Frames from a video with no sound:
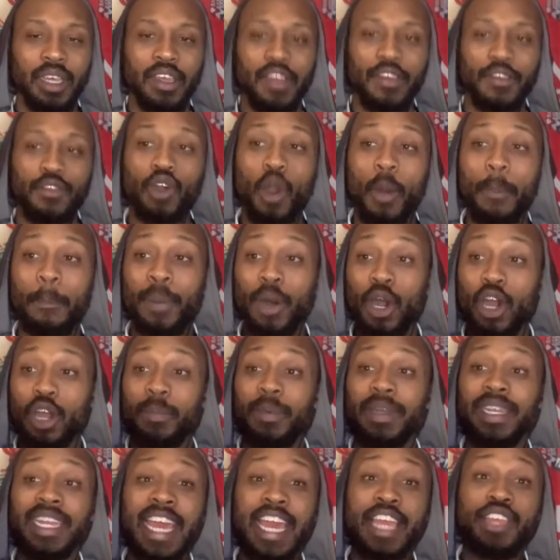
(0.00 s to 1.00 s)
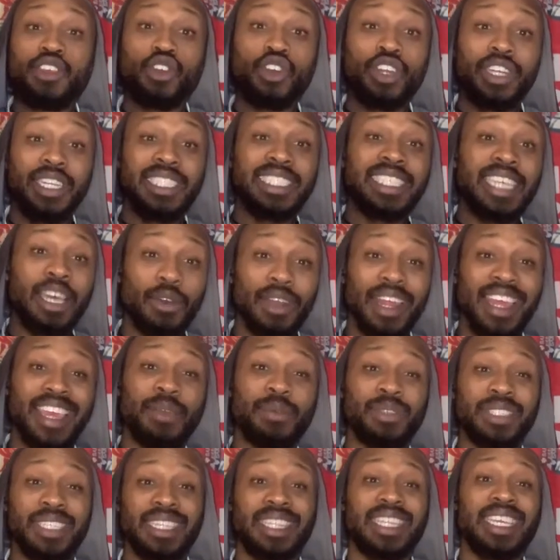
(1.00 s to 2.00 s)
You got Pogba there and you couldn't tell that he
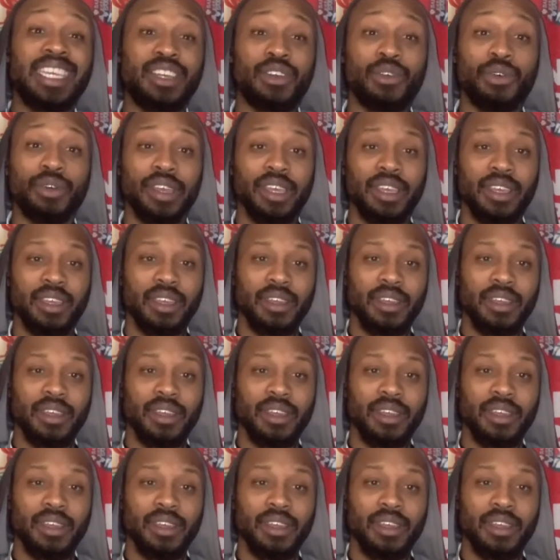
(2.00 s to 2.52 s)
was a decoy.